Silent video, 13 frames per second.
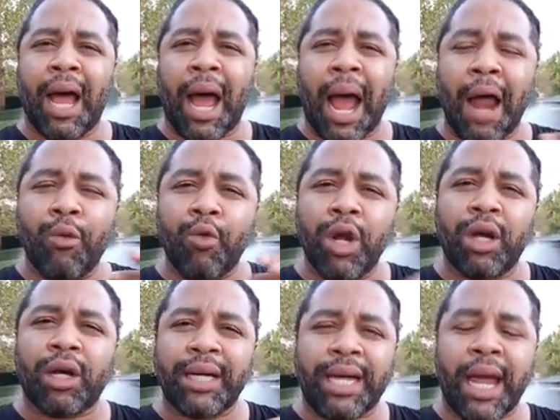I
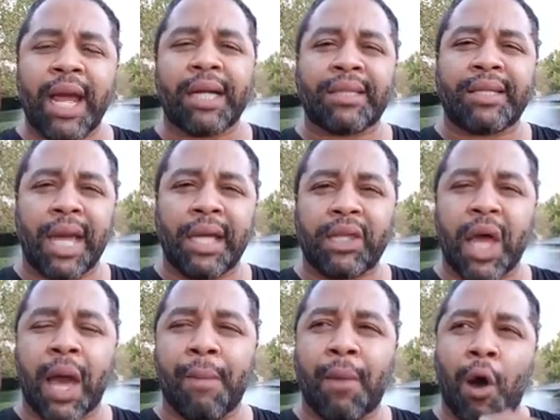really can take
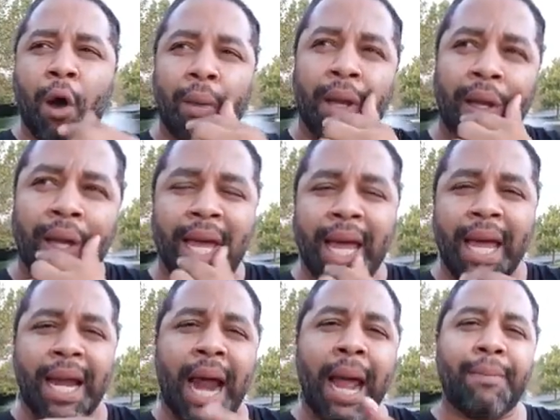that moment.
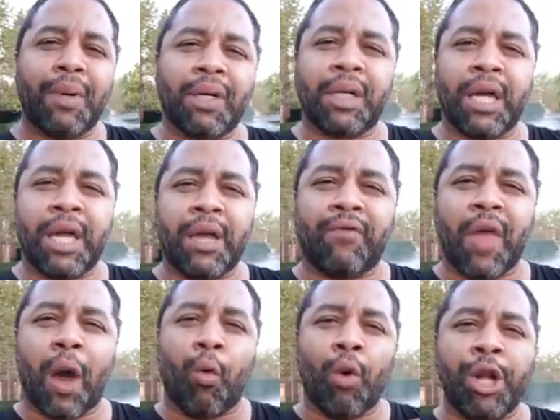And I believe
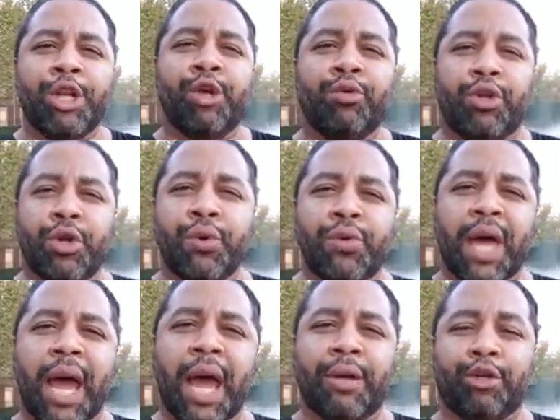that when you do
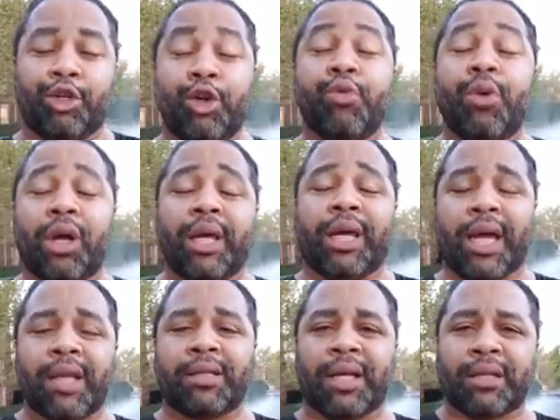that, you really
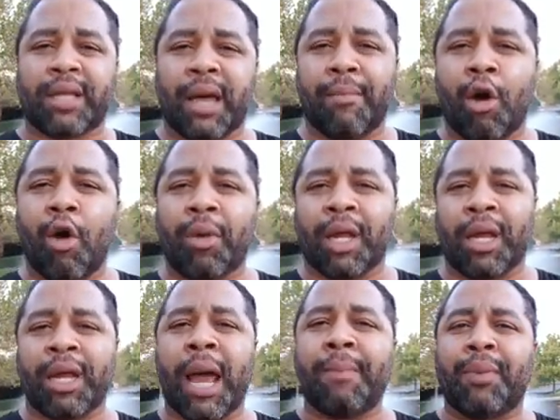can take that moment.
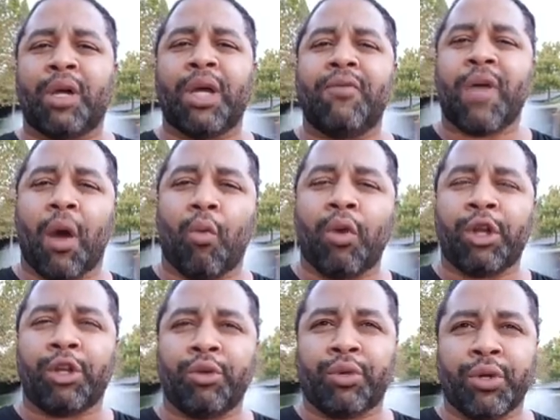And I believe that
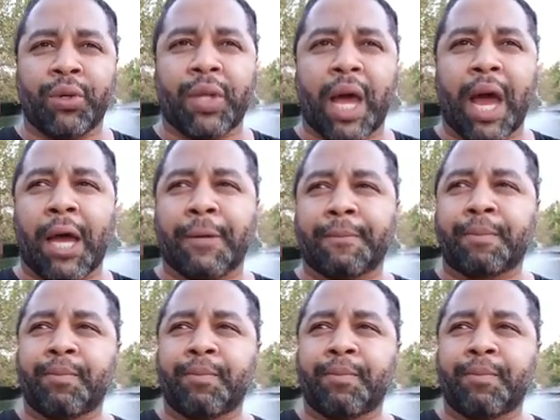when you do that,